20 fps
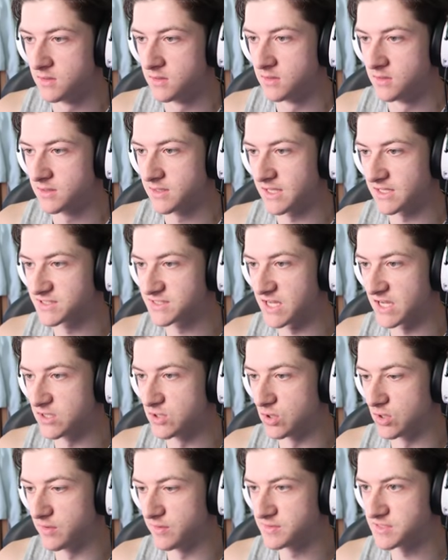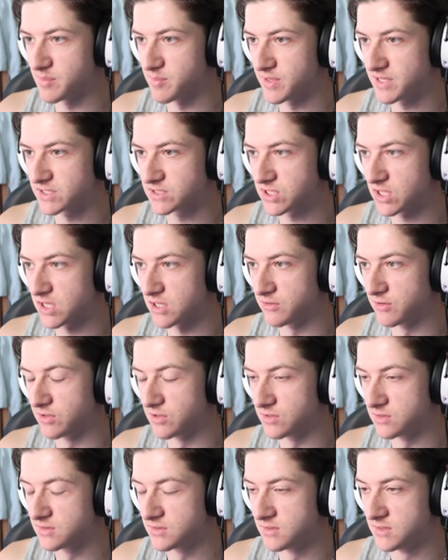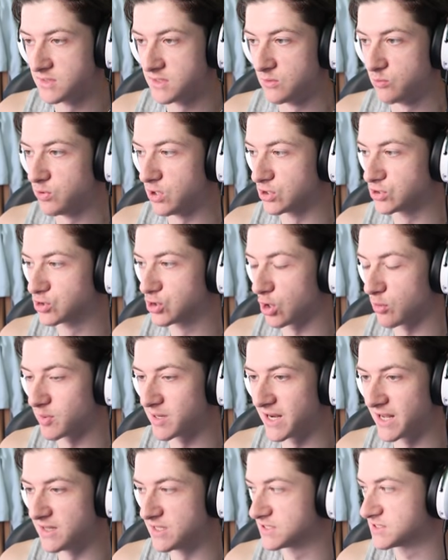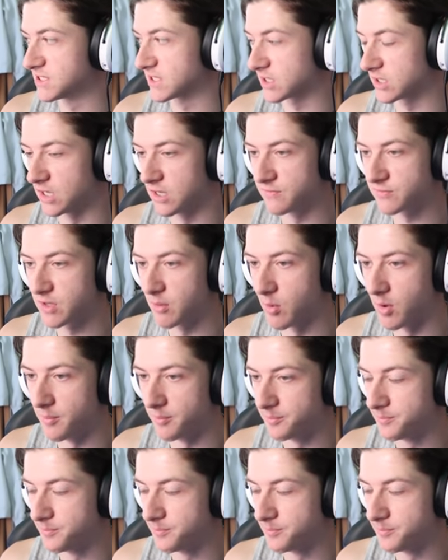Castagno, is that Mkhitaryan on? We are dominating this second half. Come on.